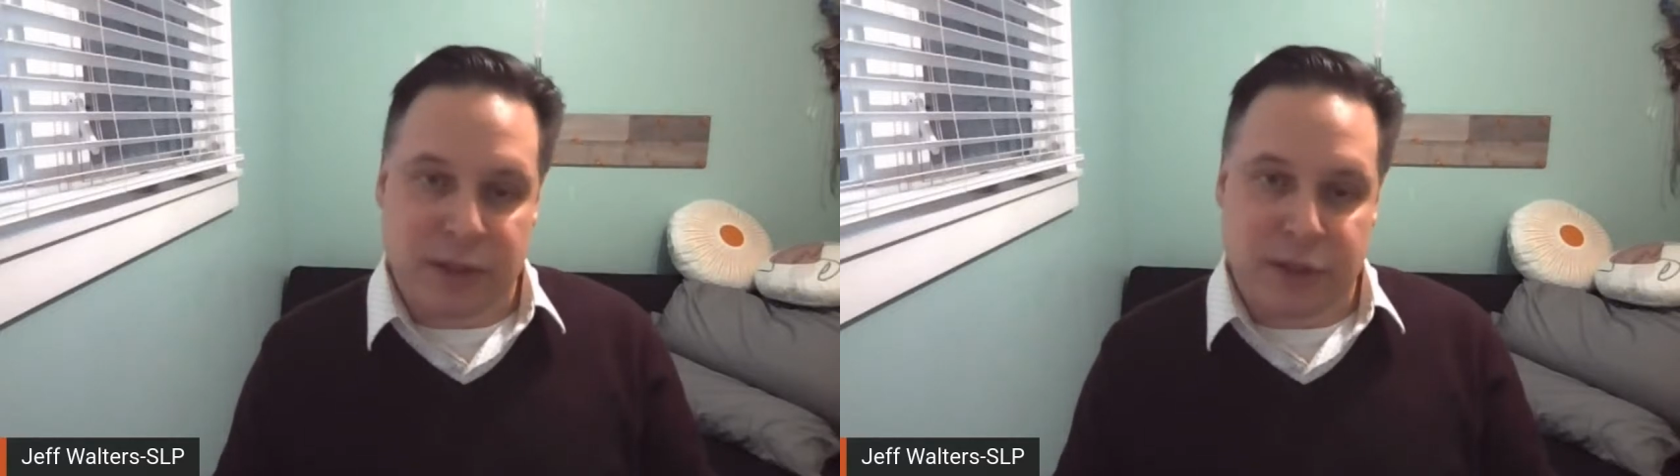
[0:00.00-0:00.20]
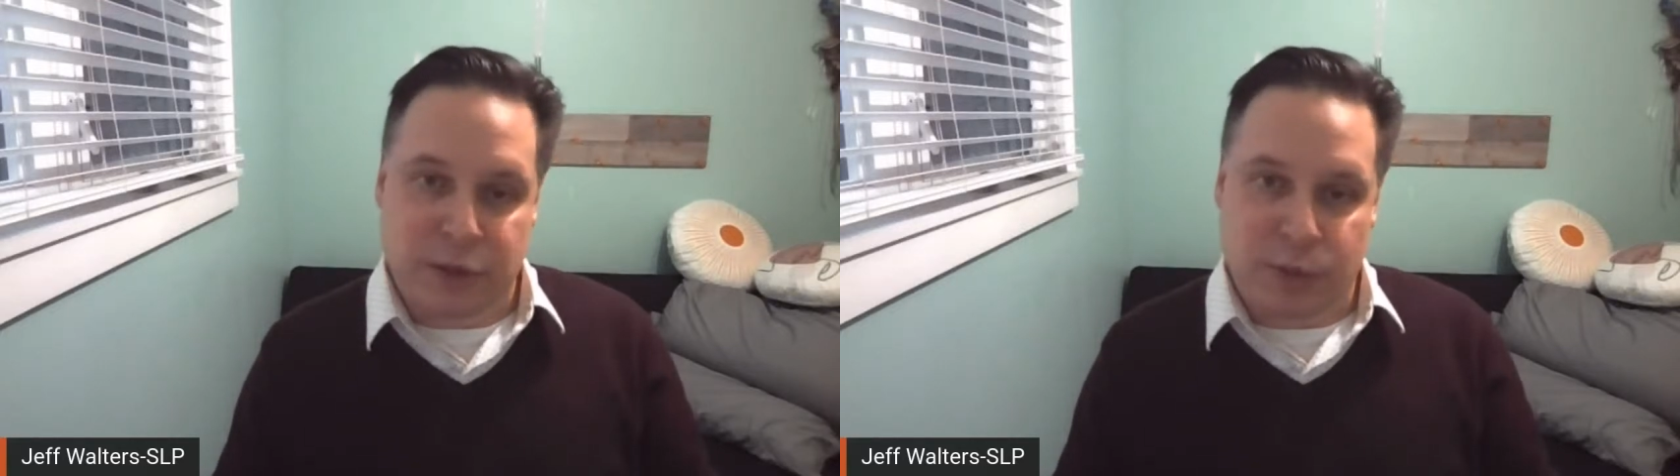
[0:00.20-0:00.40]
in
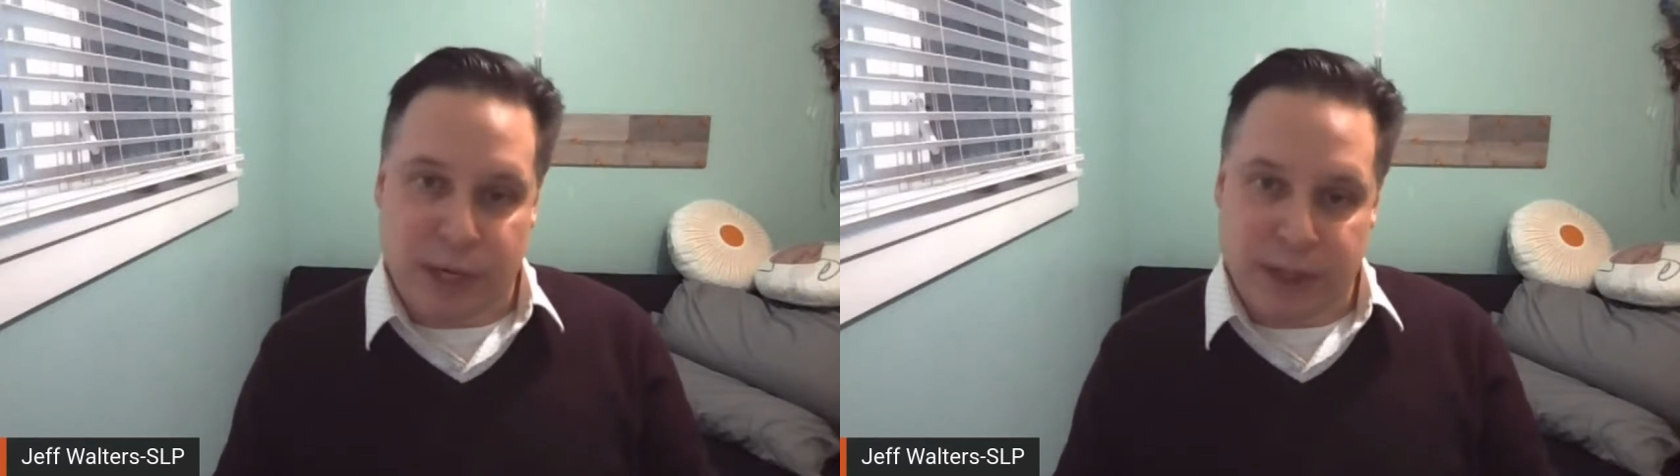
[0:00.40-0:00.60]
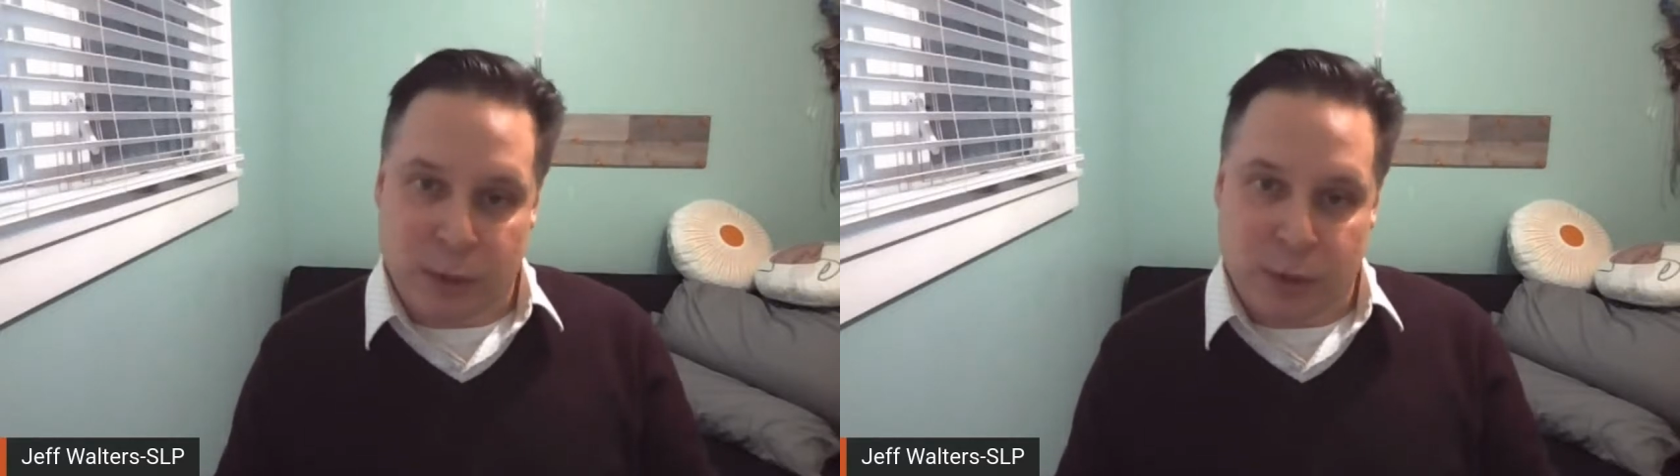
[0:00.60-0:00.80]
a certain
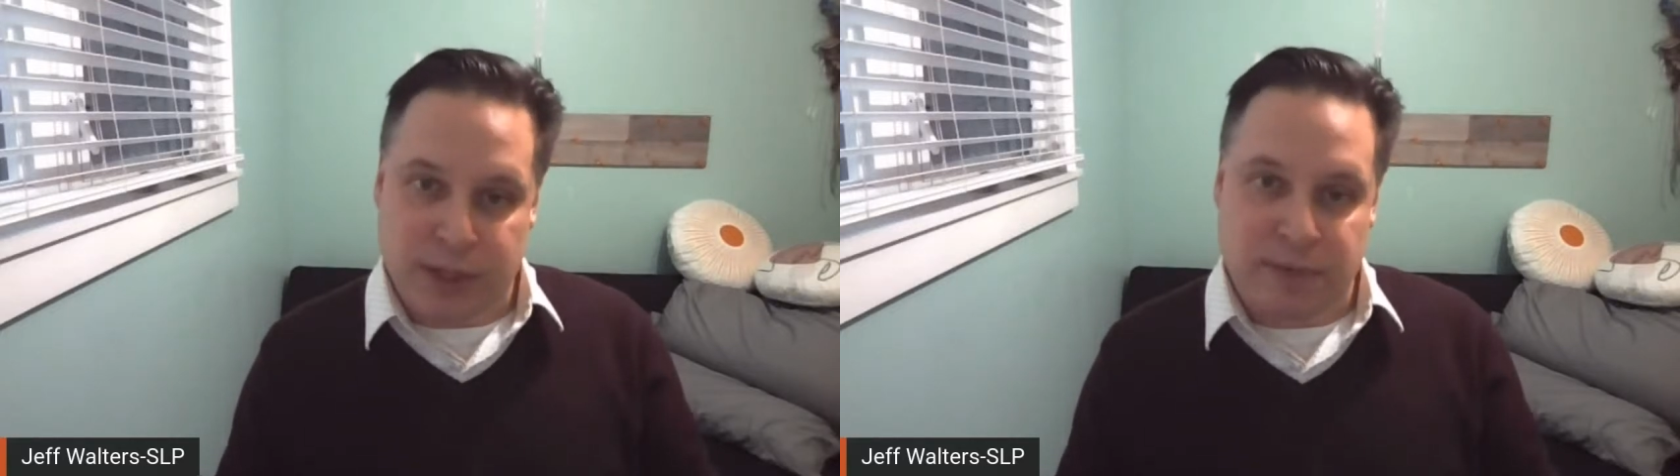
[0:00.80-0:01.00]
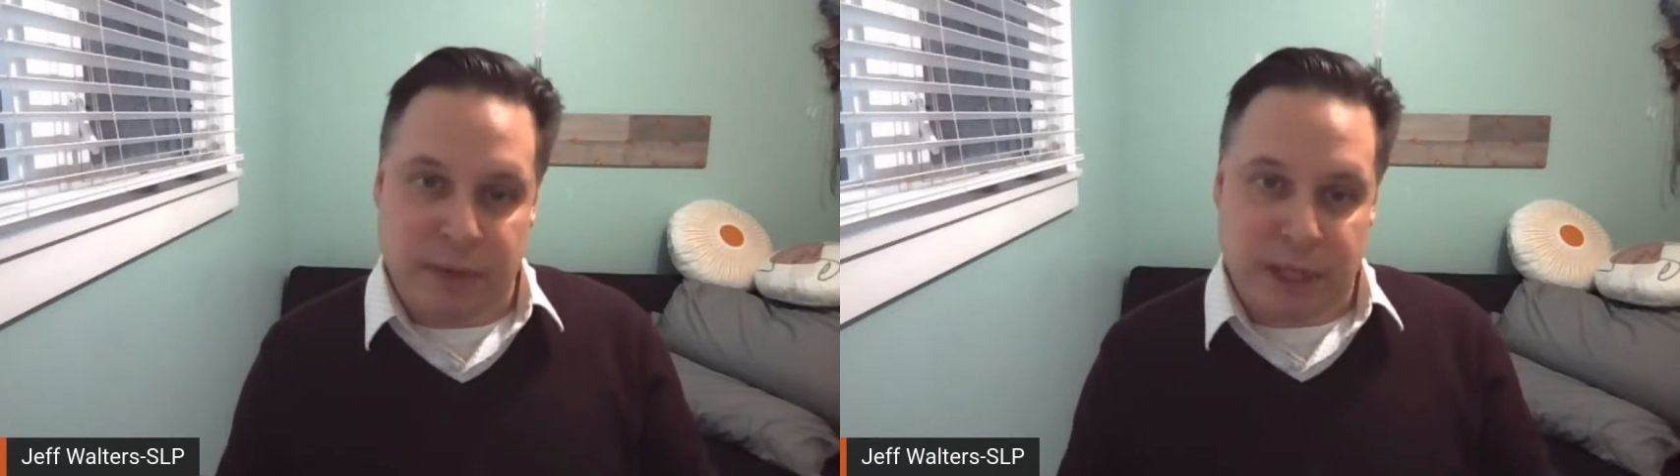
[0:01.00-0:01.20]
way that
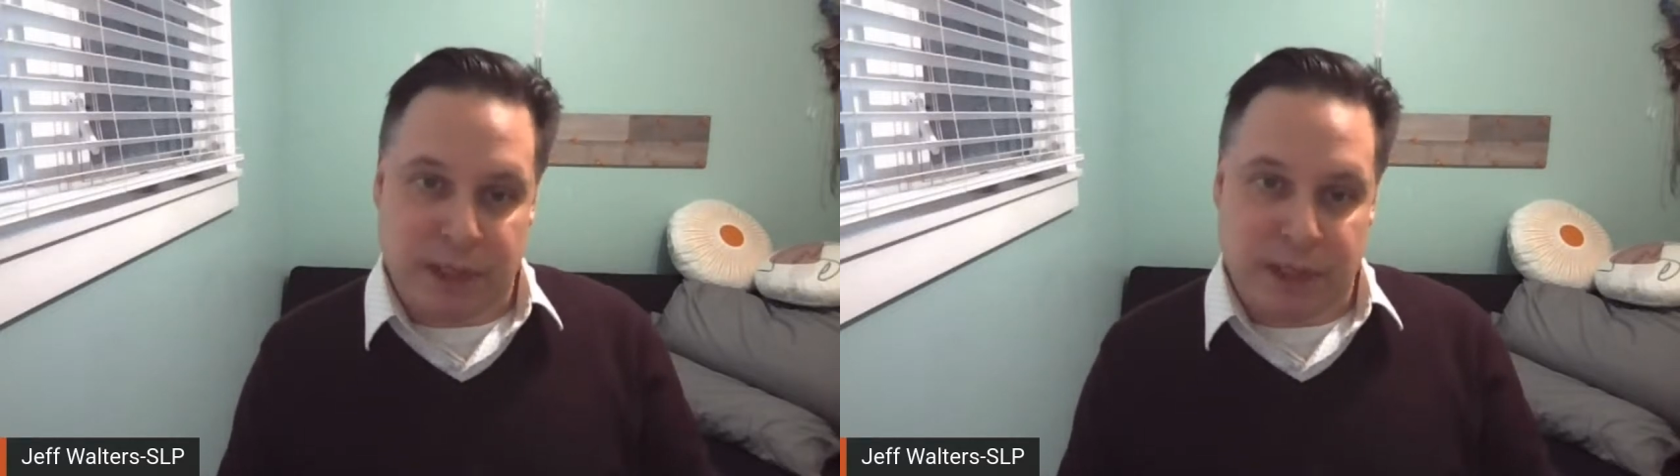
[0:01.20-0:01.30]
once money